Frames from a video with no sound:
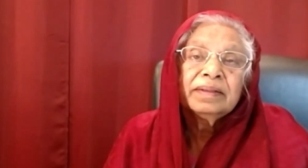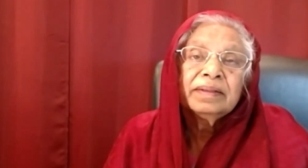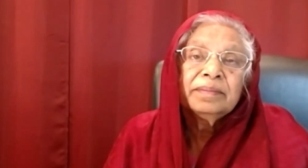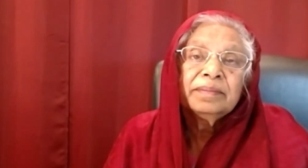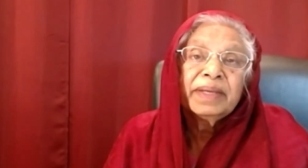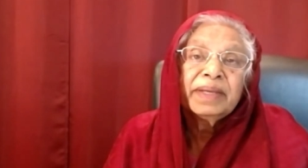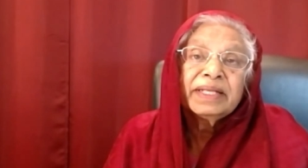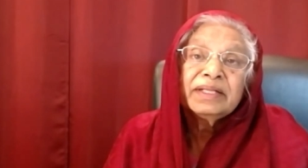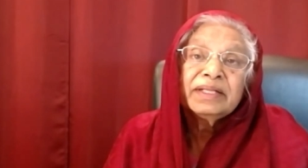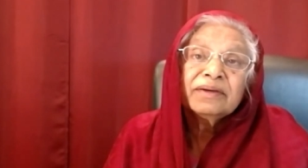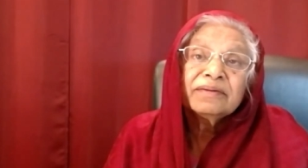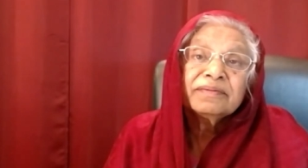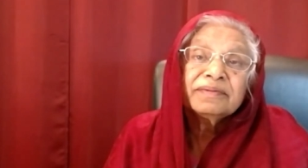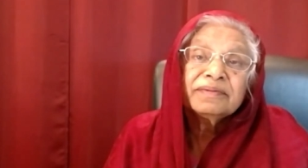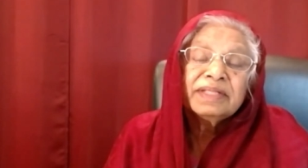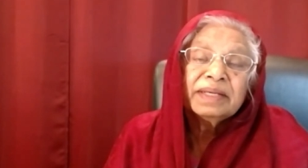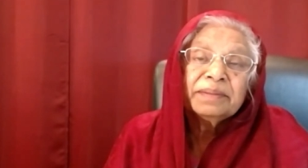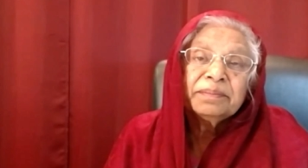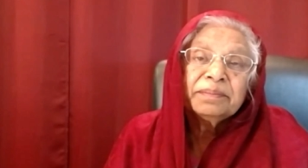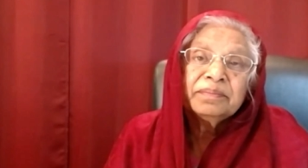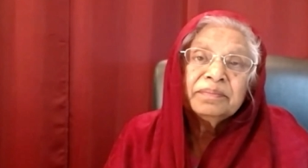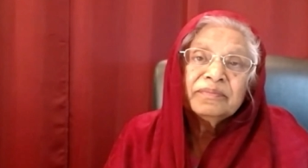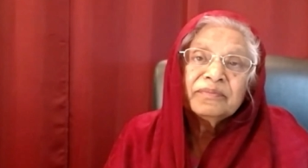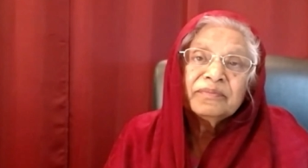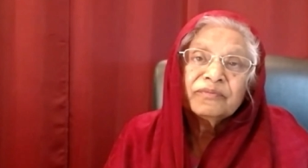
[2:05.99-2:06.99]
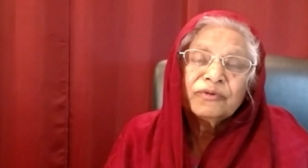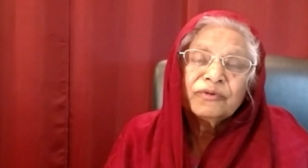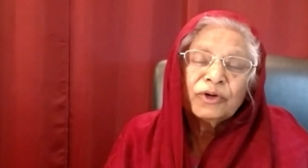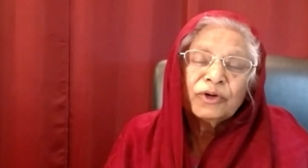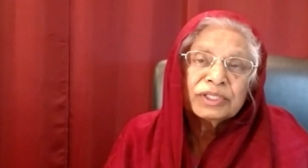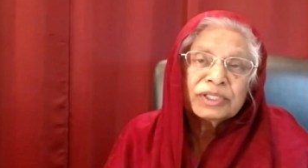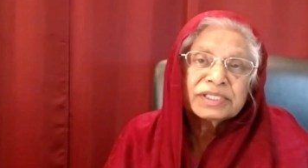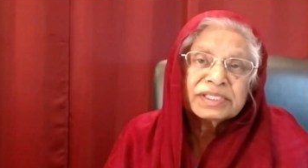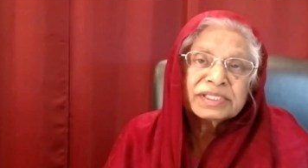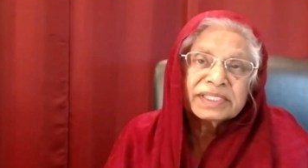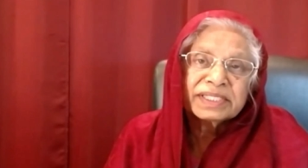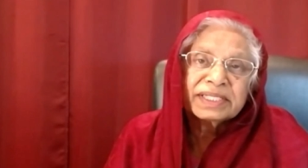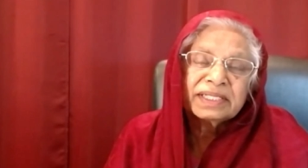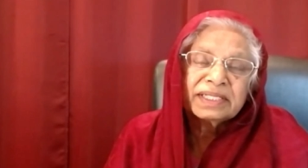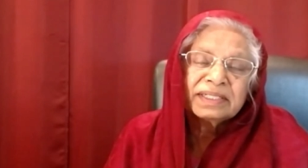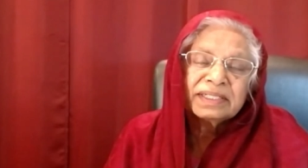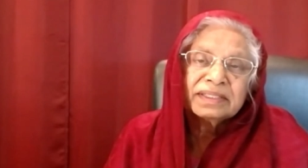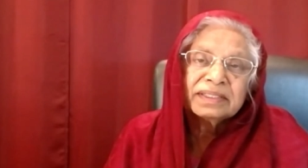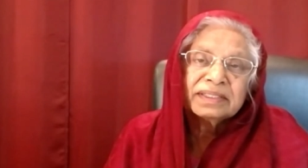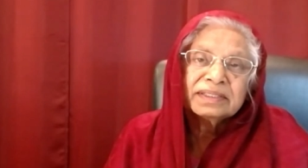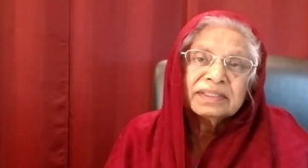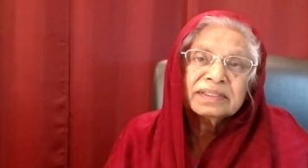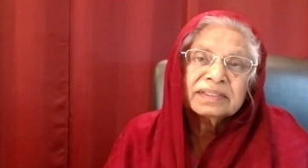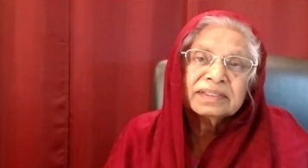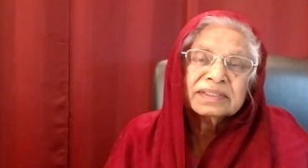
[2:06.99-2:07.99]
Many of them fall sick.
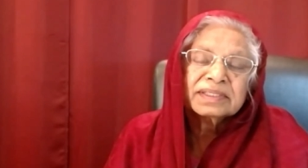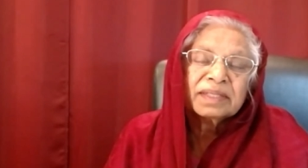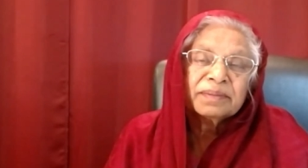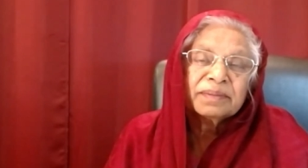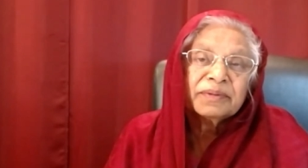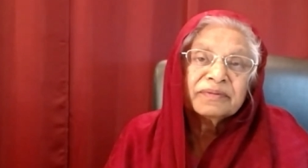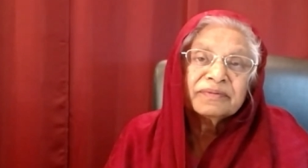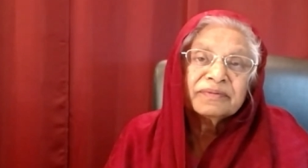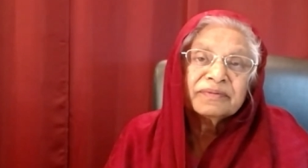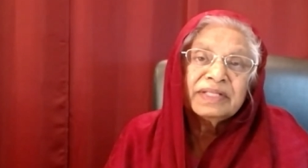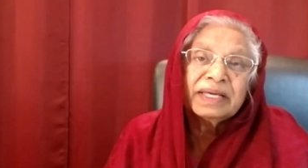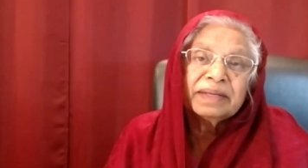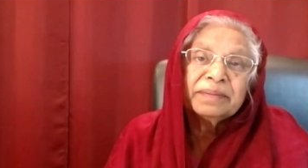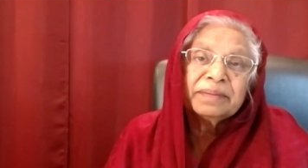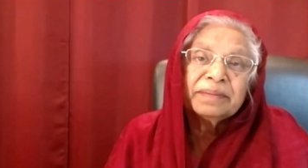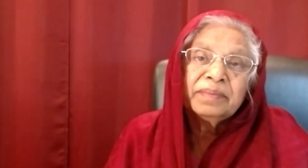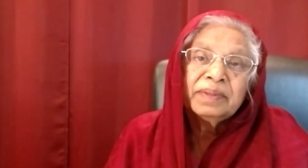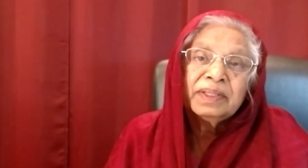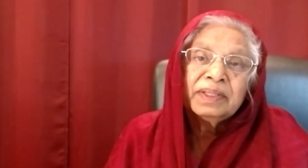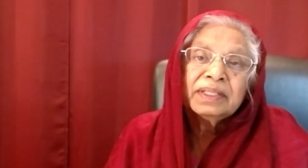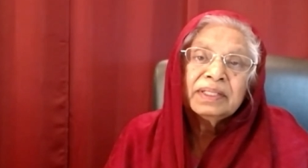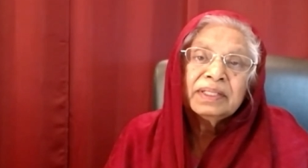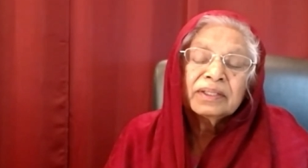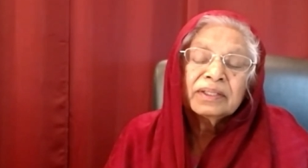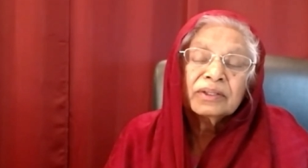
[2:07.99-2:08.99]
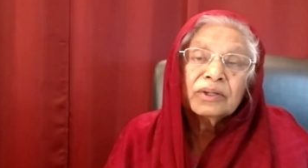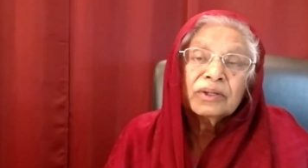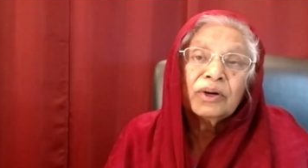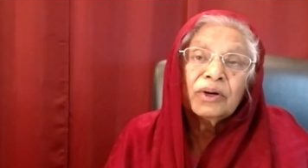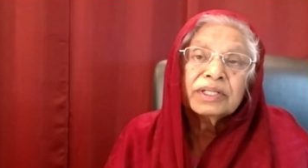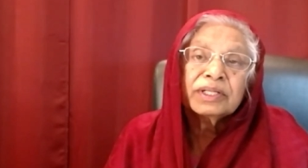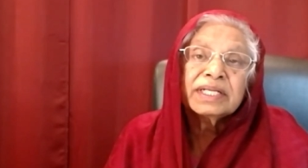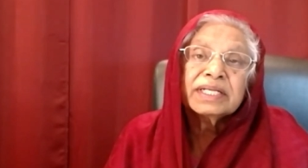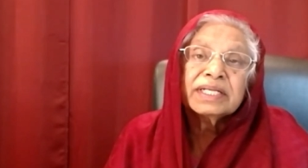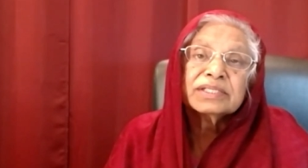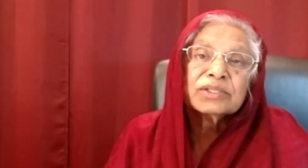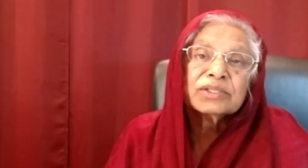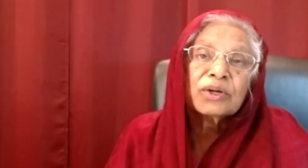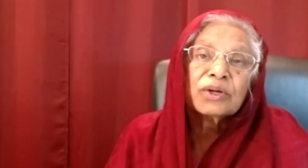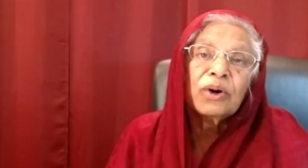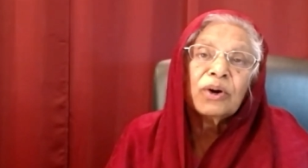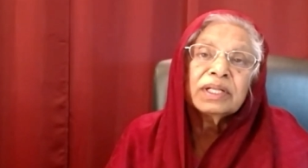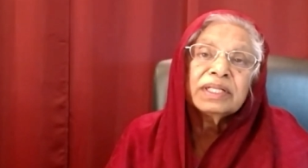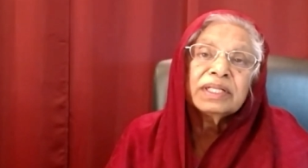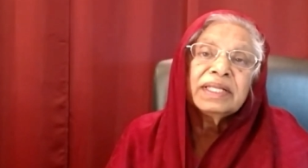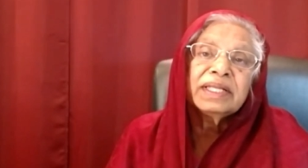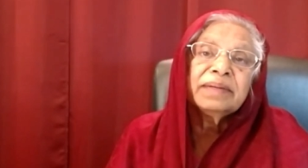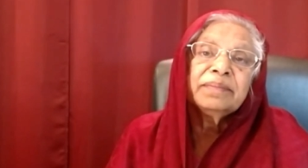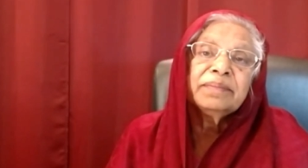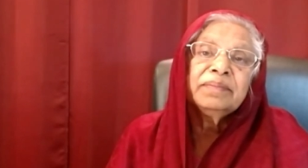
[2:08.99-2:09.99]
Some of them, God has
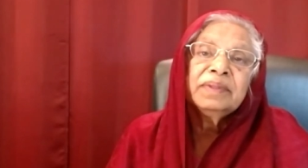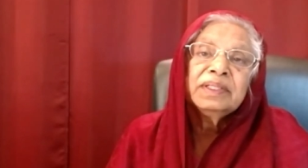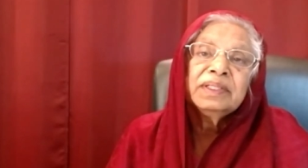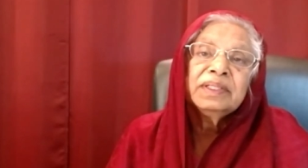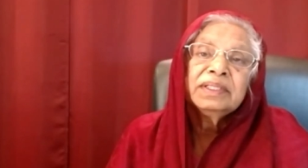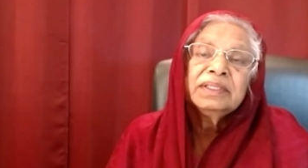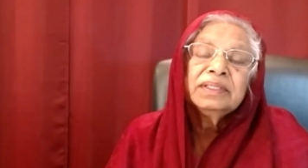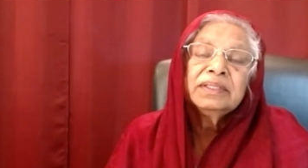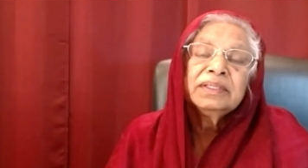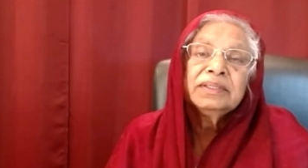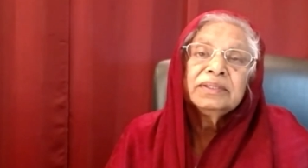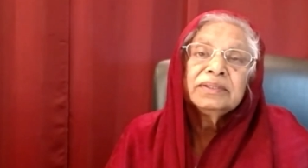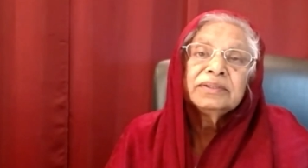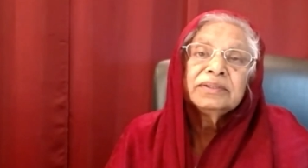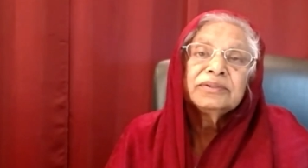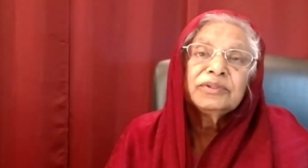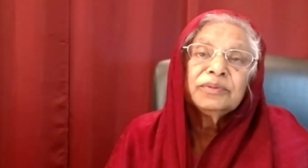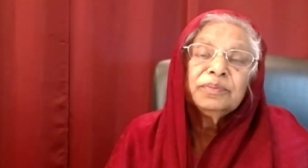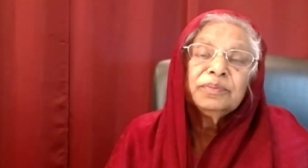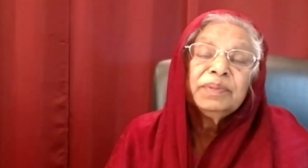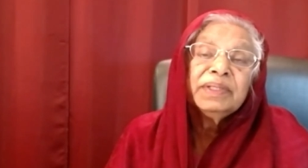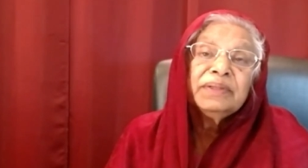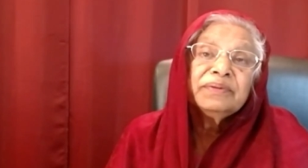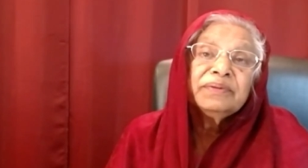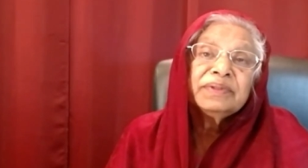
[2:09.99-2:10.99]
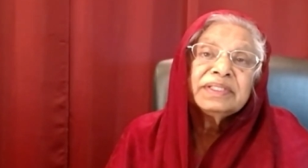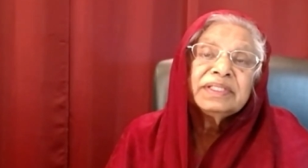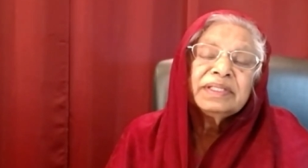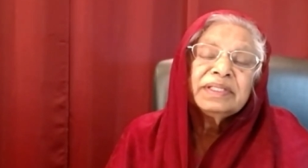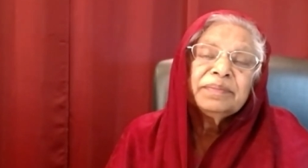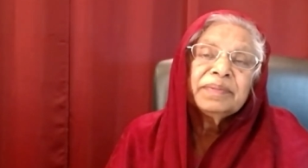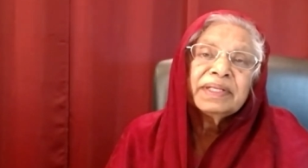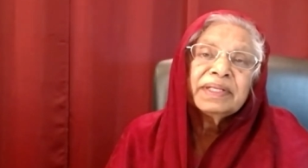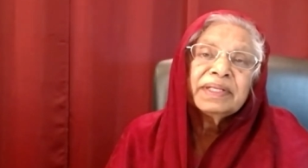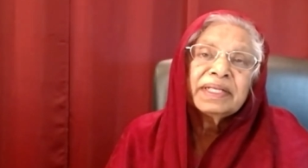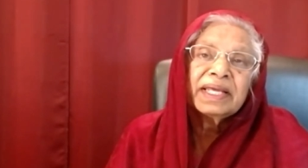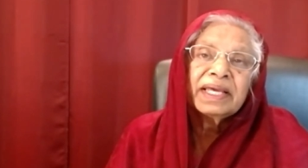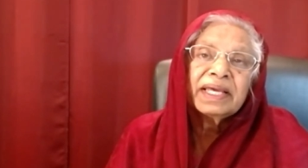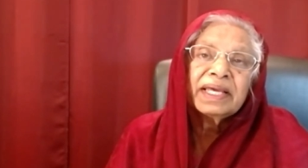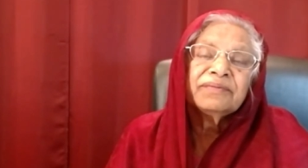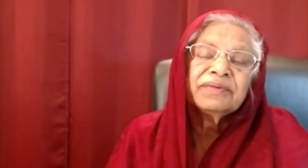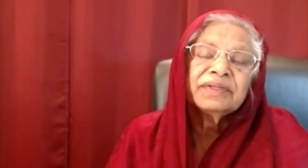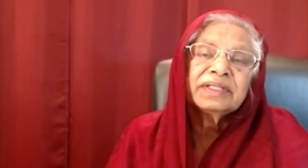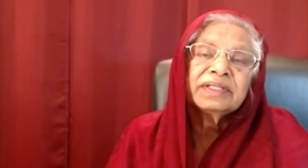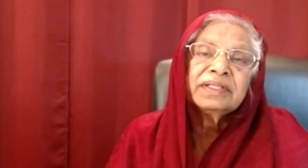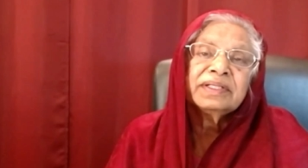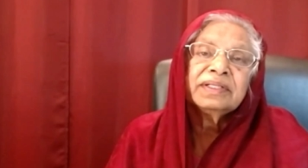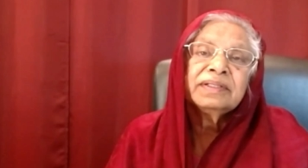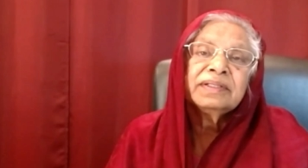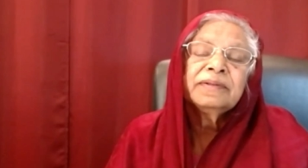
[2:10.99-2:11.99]
called them to be with Him in
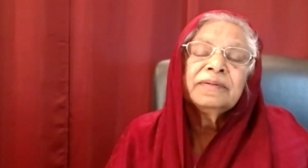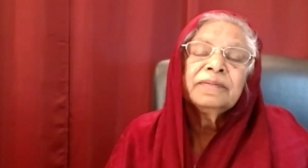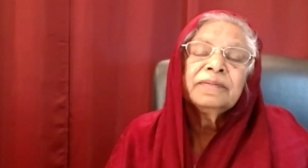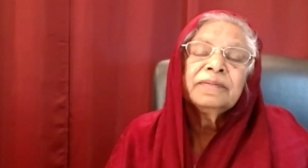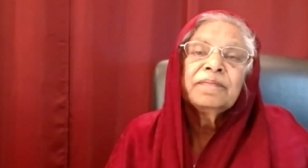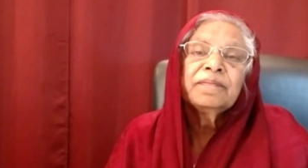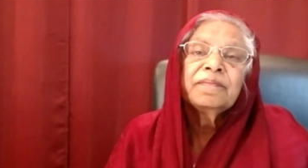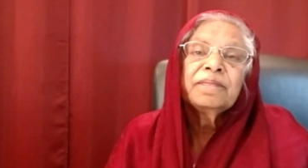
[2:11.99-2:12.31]
heaven.